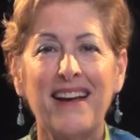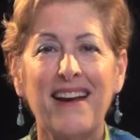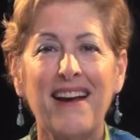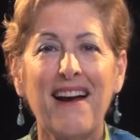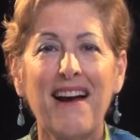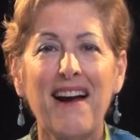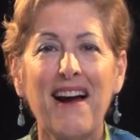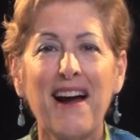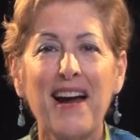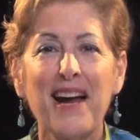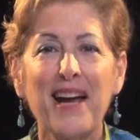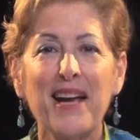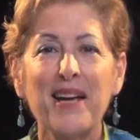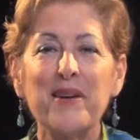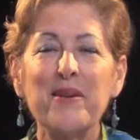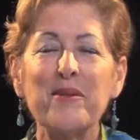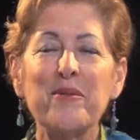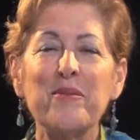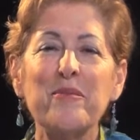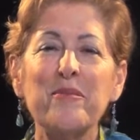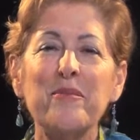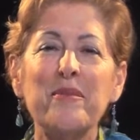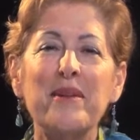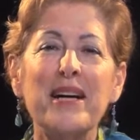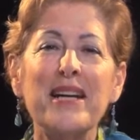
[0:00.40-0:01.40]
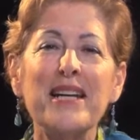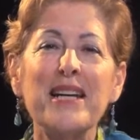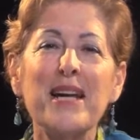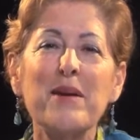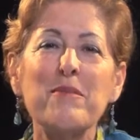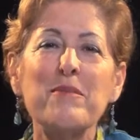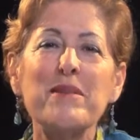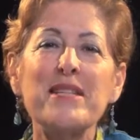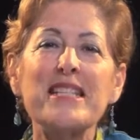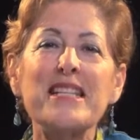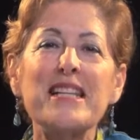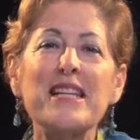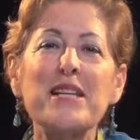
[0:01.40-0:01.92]
Hi, my
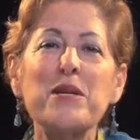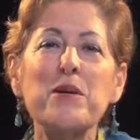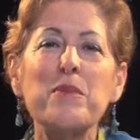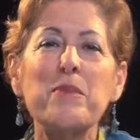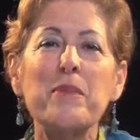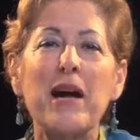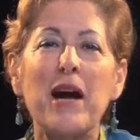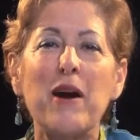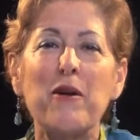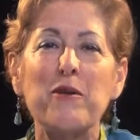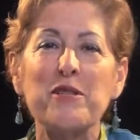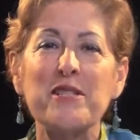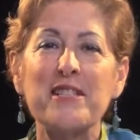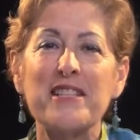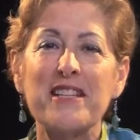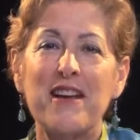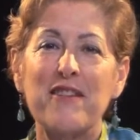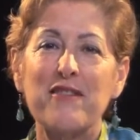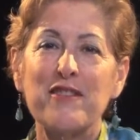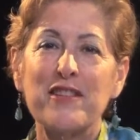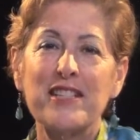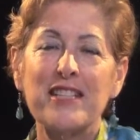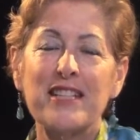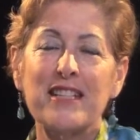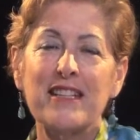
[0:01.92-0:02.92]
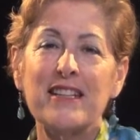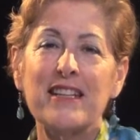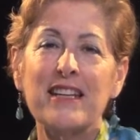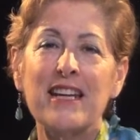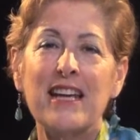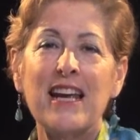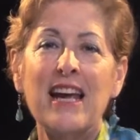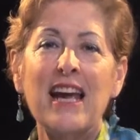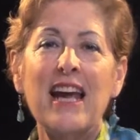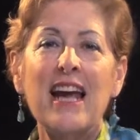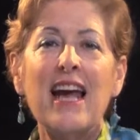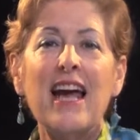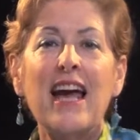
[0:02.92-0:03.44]
name is Linda Powers Leviton,
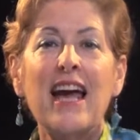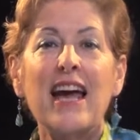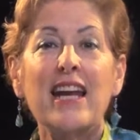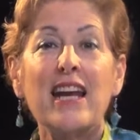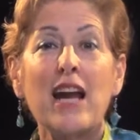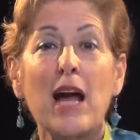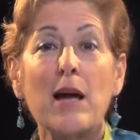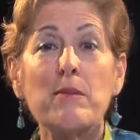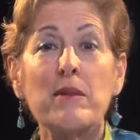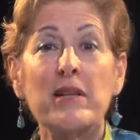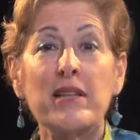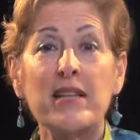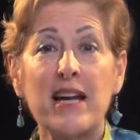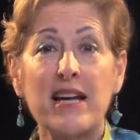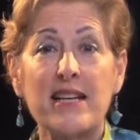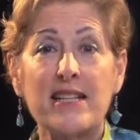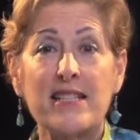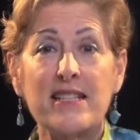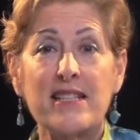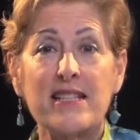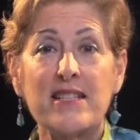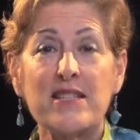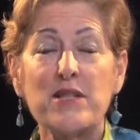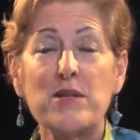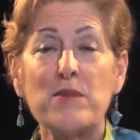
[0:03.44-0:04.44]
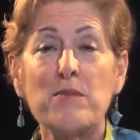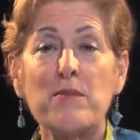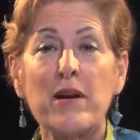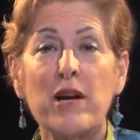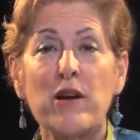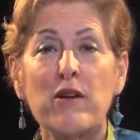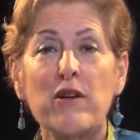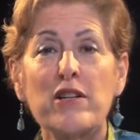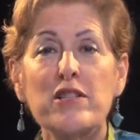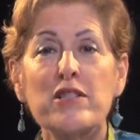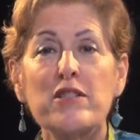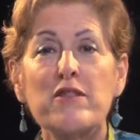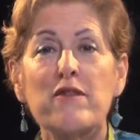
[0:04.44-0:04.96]
and I'm a licensed
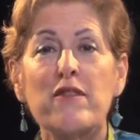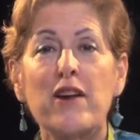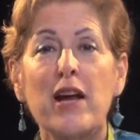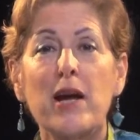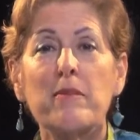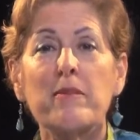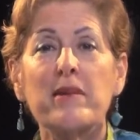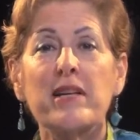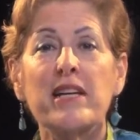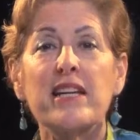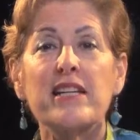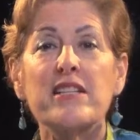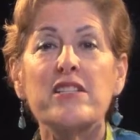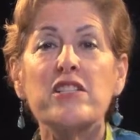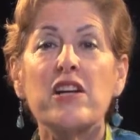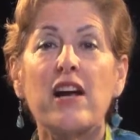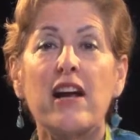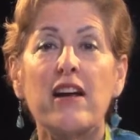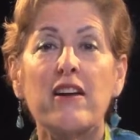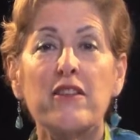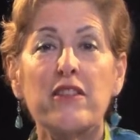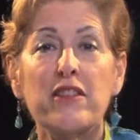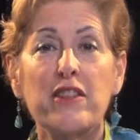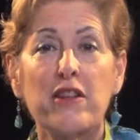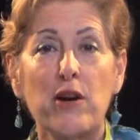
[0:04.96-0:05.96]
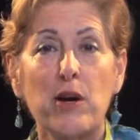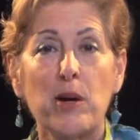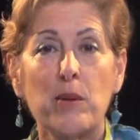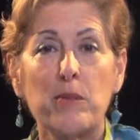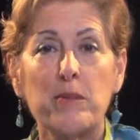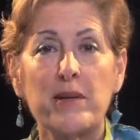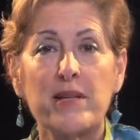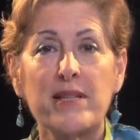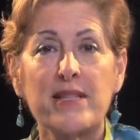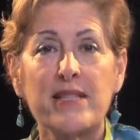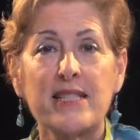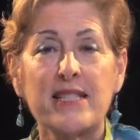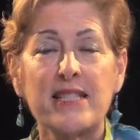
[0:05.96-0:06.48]
marriage, family, and child
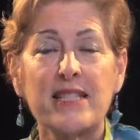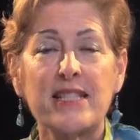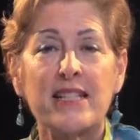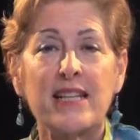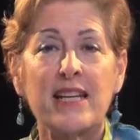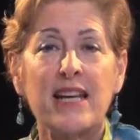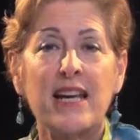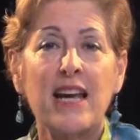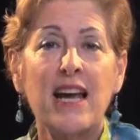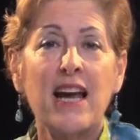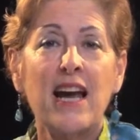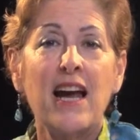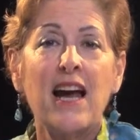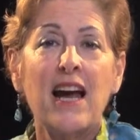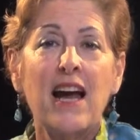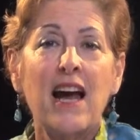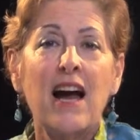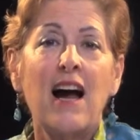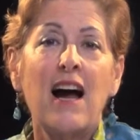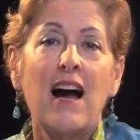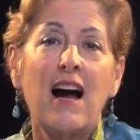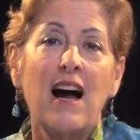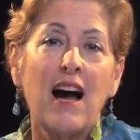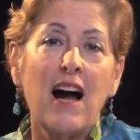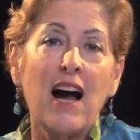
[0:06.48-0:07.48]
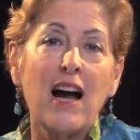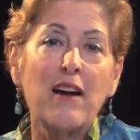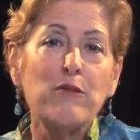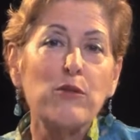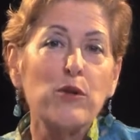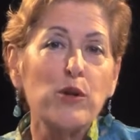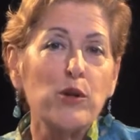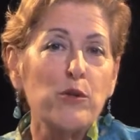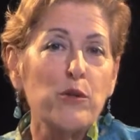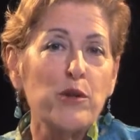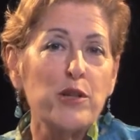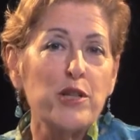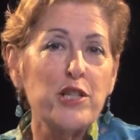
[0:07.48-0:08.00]
therapist. I've
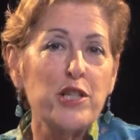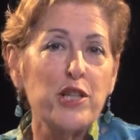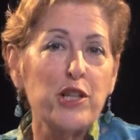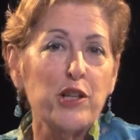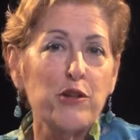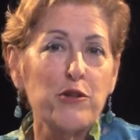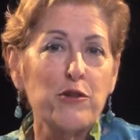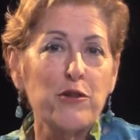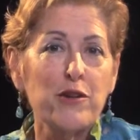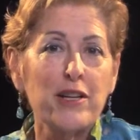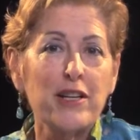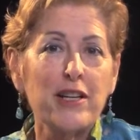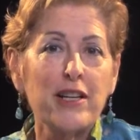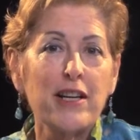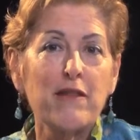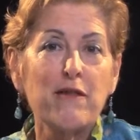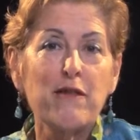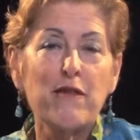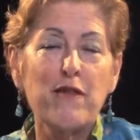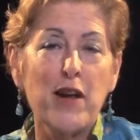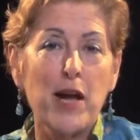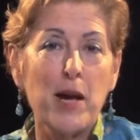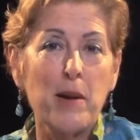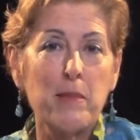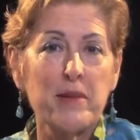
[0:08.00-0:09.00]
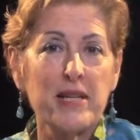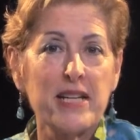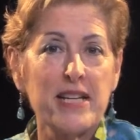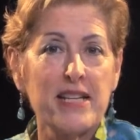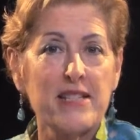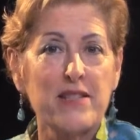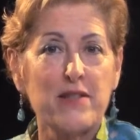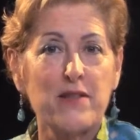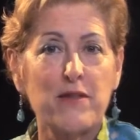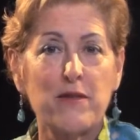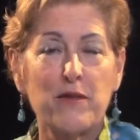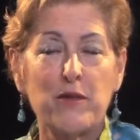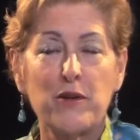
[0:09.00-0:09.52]
worked with children and
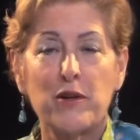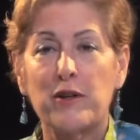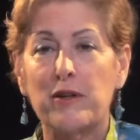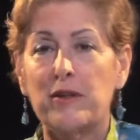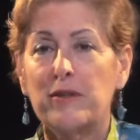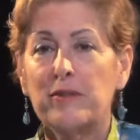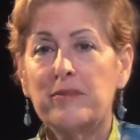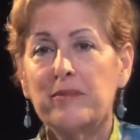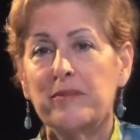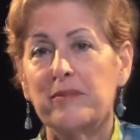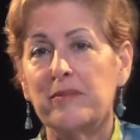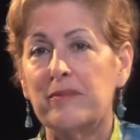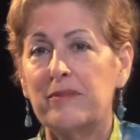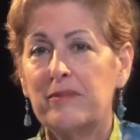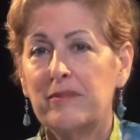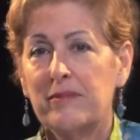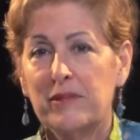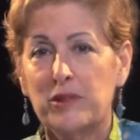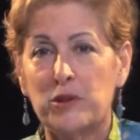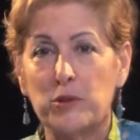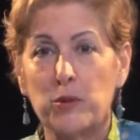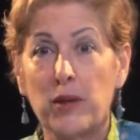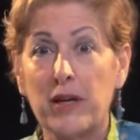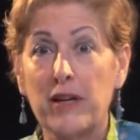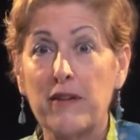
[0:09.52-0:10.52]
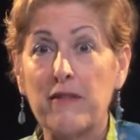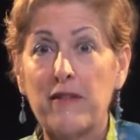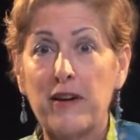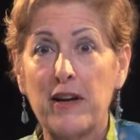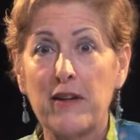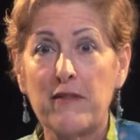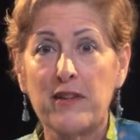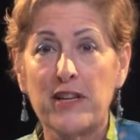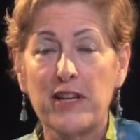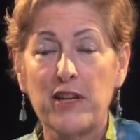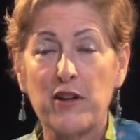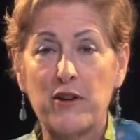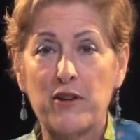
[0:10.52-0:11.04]
families for
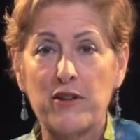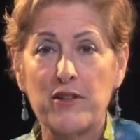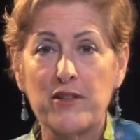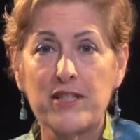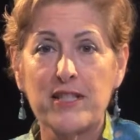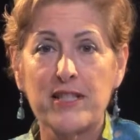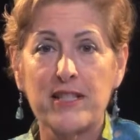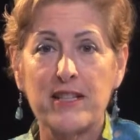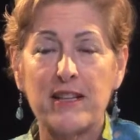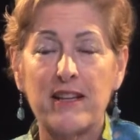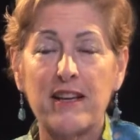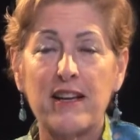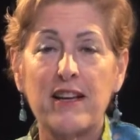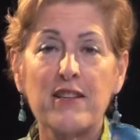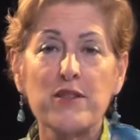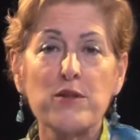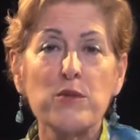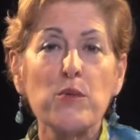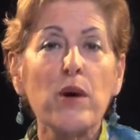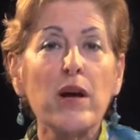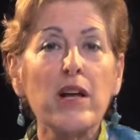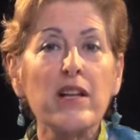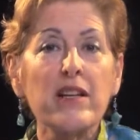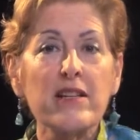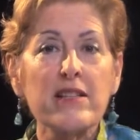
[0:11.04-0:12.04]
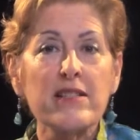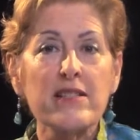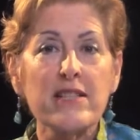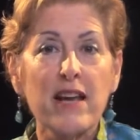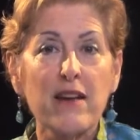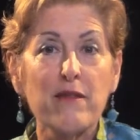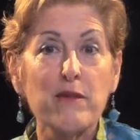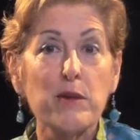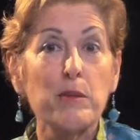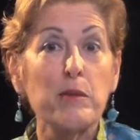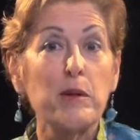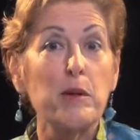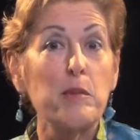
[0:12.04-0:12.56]
25 years, as well as
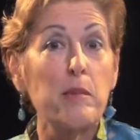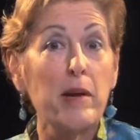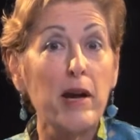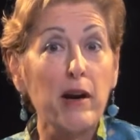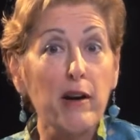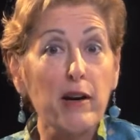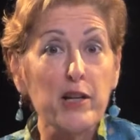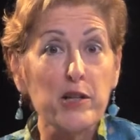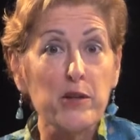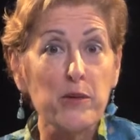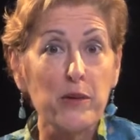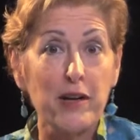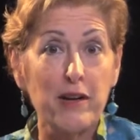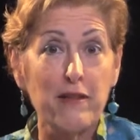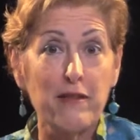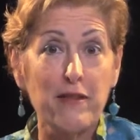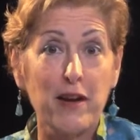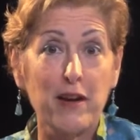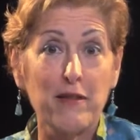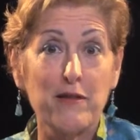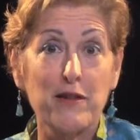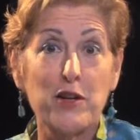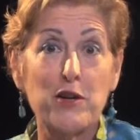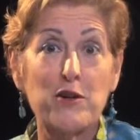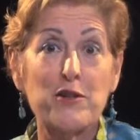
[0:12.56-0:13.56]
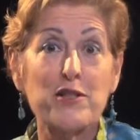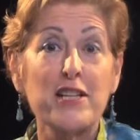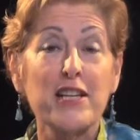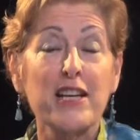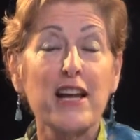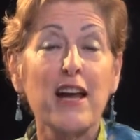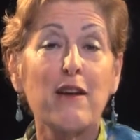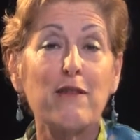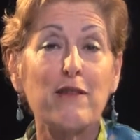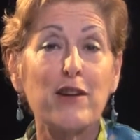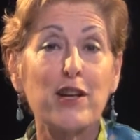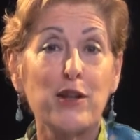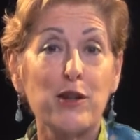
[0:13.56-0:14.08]
having been married 25 years and
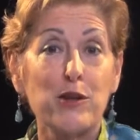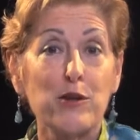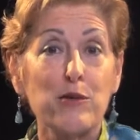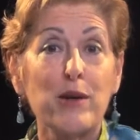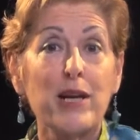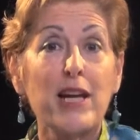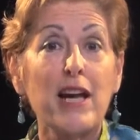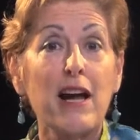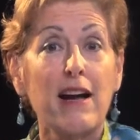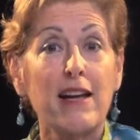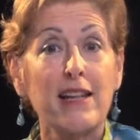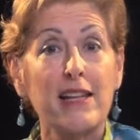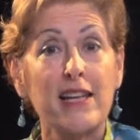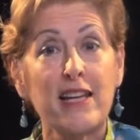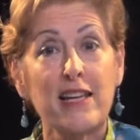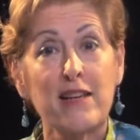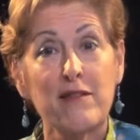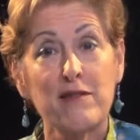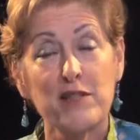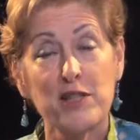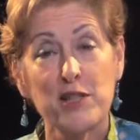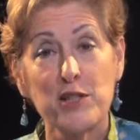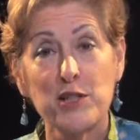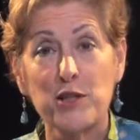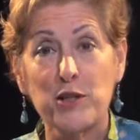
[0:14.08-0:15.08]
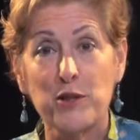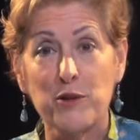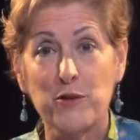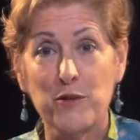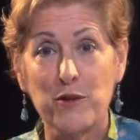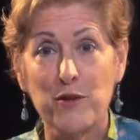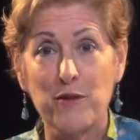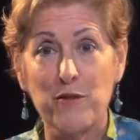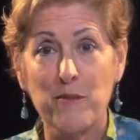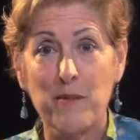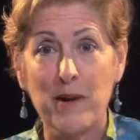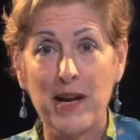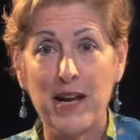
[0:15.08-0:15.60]
having three highly gifted
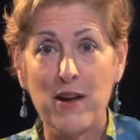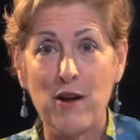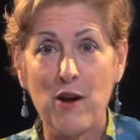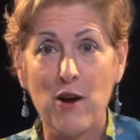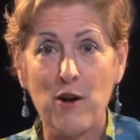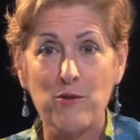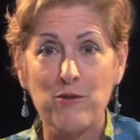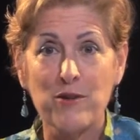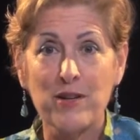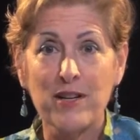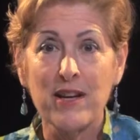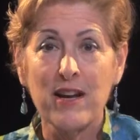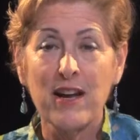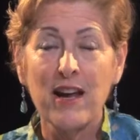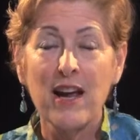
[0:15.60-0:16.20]
children of my own.